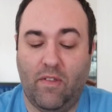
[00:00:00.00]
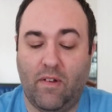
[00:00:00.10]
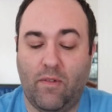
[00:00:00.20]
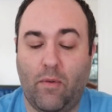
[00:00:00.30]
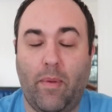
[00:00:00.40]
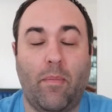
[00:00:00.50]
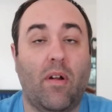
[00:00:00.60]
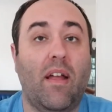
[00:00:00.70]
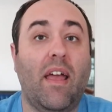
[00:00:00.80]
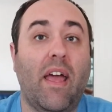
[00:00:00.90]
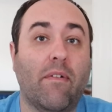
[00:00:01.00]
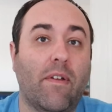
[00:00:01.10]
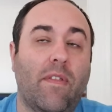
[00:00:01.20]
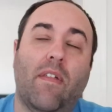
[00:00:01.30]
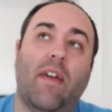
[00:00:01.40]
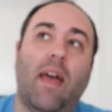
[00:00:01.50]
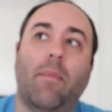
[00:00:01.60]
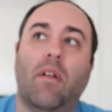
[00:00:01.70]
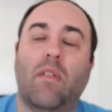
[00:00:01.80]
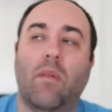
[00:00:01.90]
She starts to remember everything that
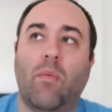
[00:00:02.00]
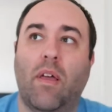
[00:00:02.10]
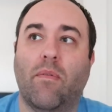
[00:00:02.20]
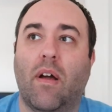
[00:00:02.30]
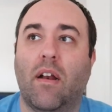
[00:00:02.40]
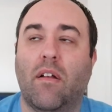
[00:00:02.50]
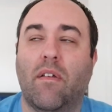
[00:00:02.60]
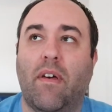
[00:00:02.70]
happened on the Waverider.